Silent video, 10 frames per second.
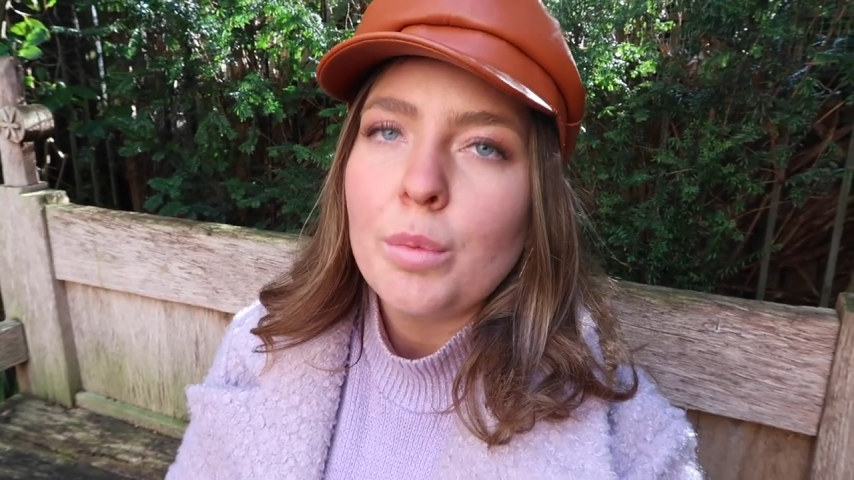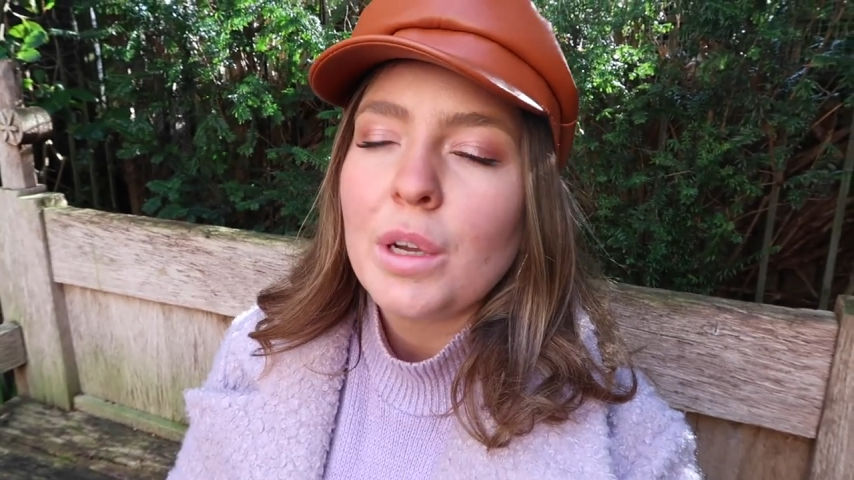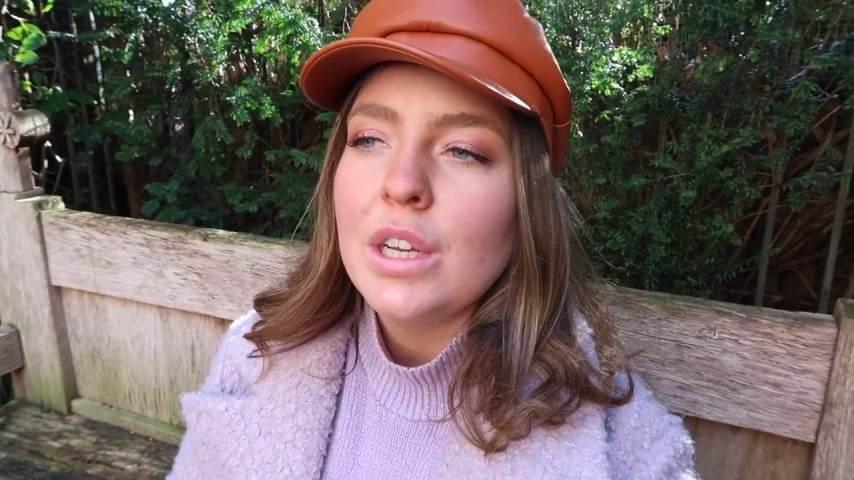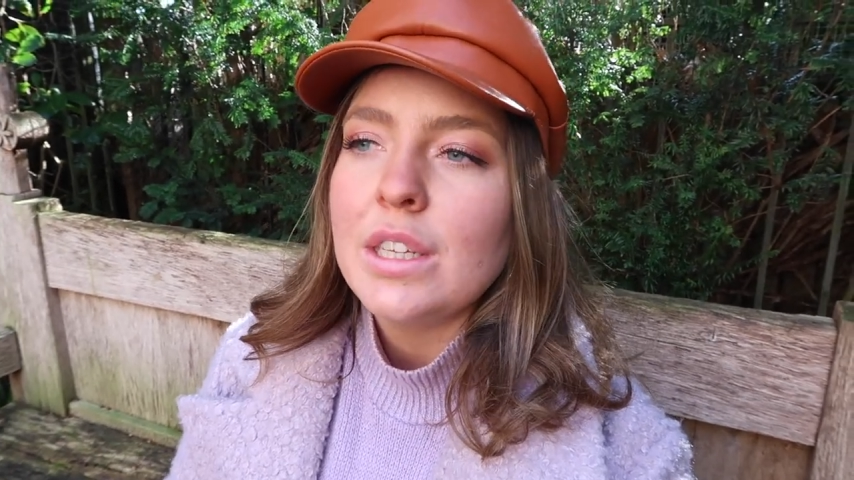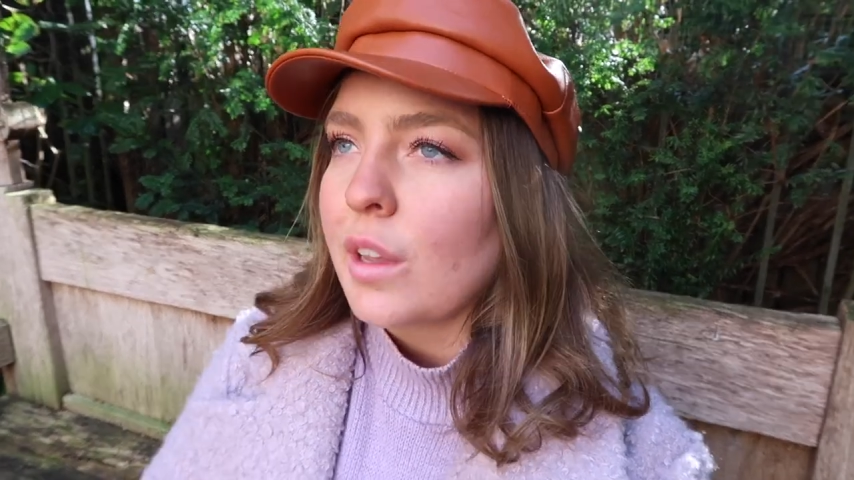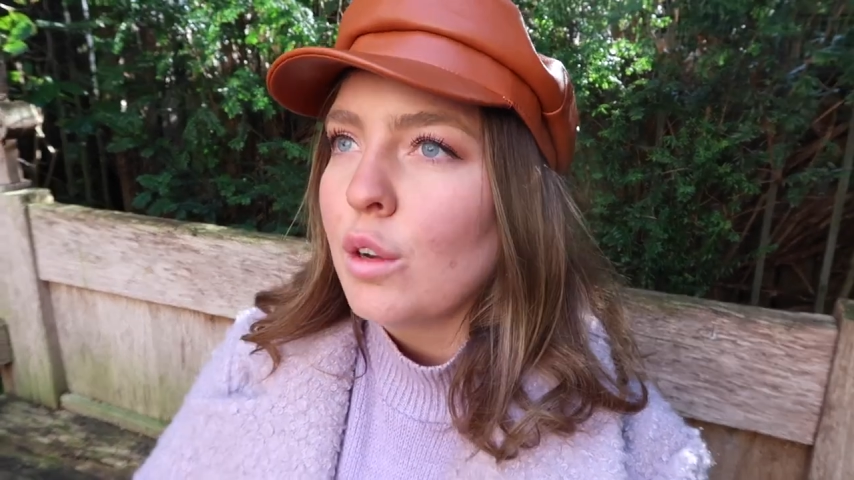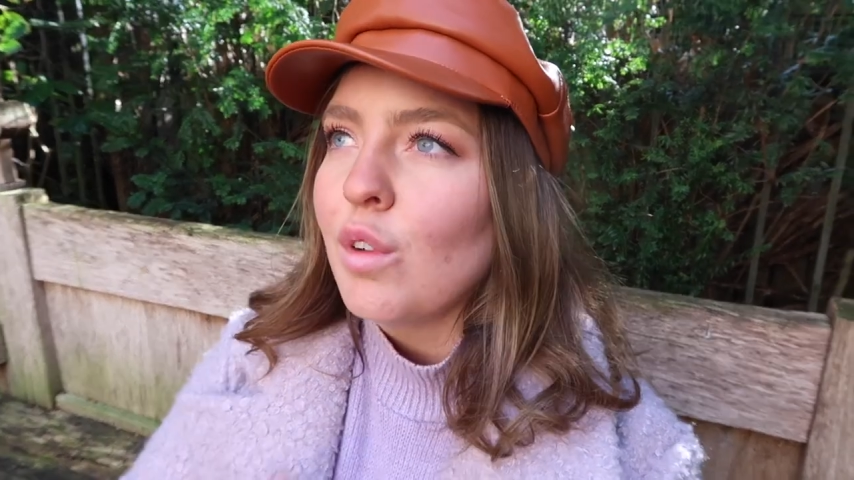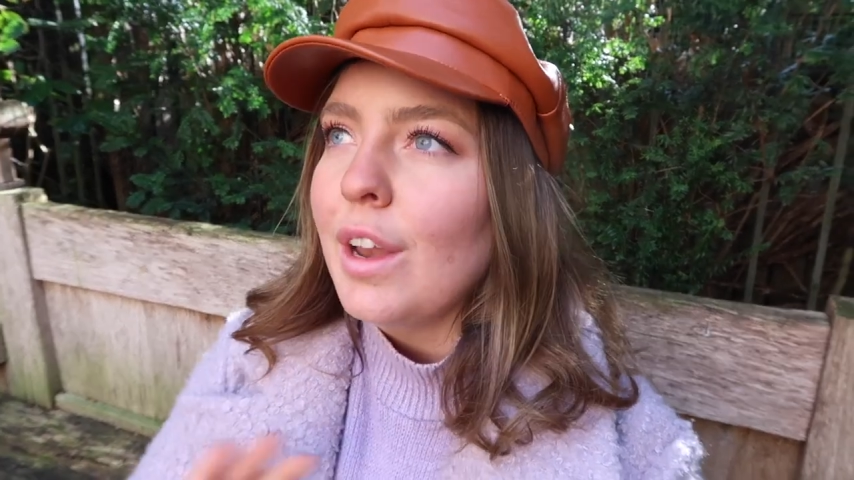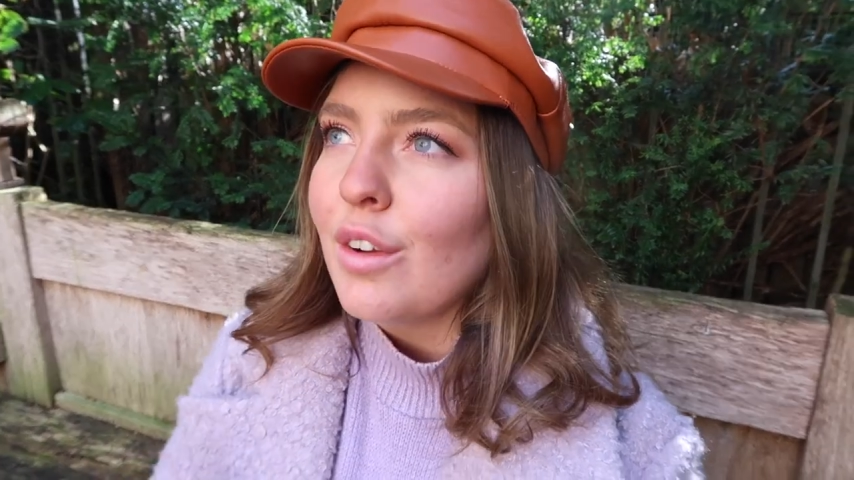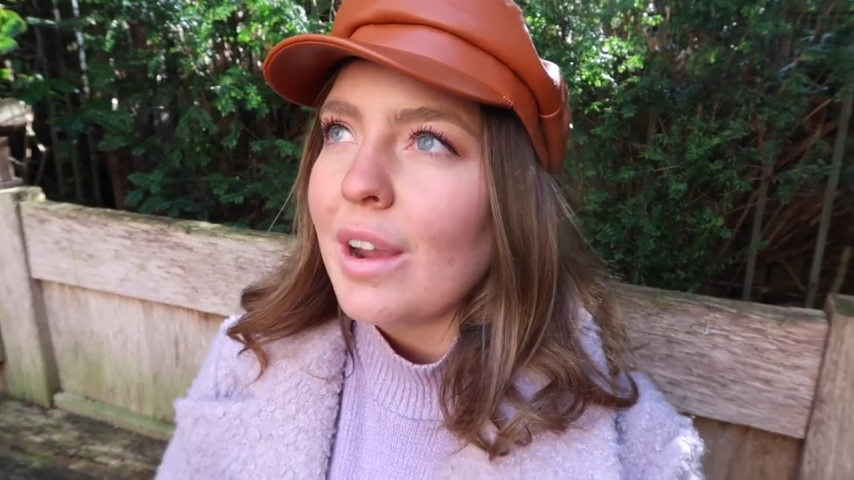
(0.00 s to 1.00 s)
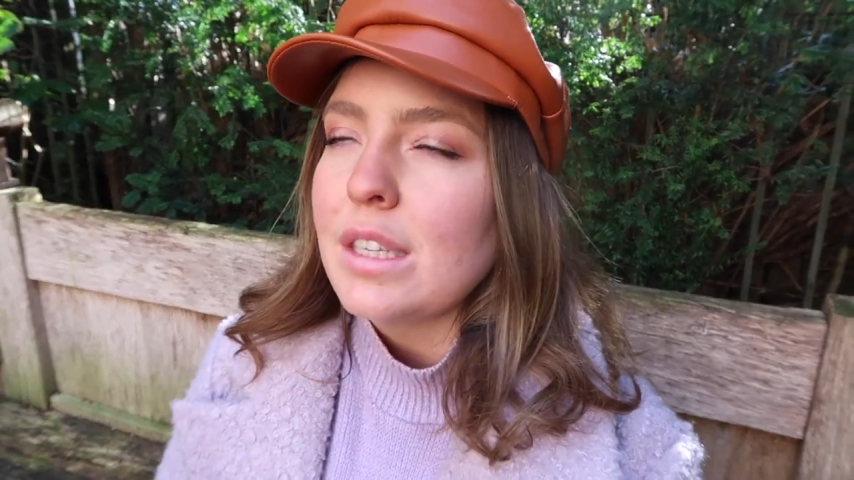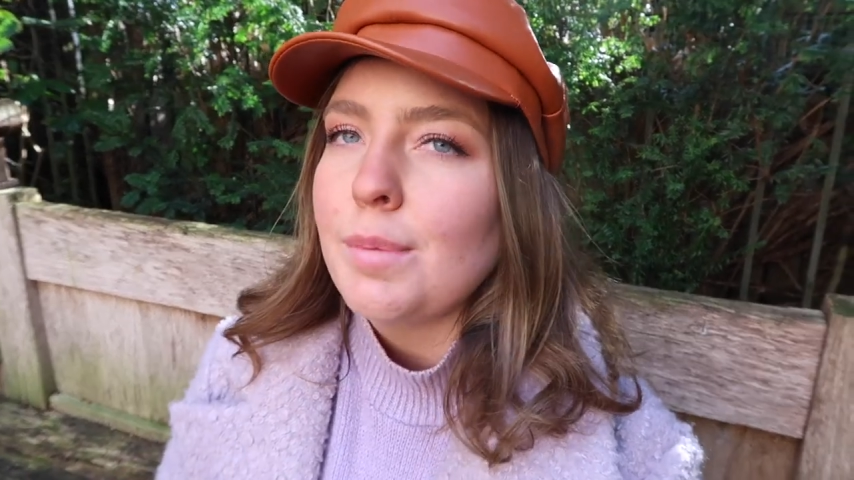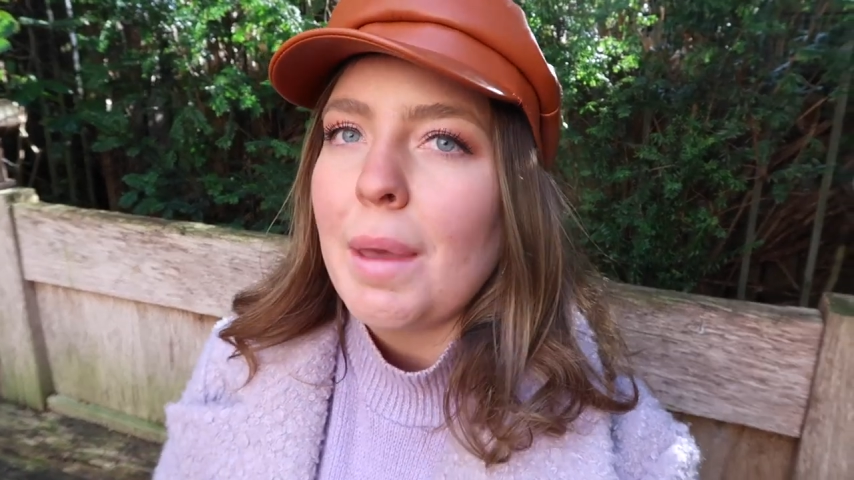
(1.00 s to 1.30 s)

because it's like a really great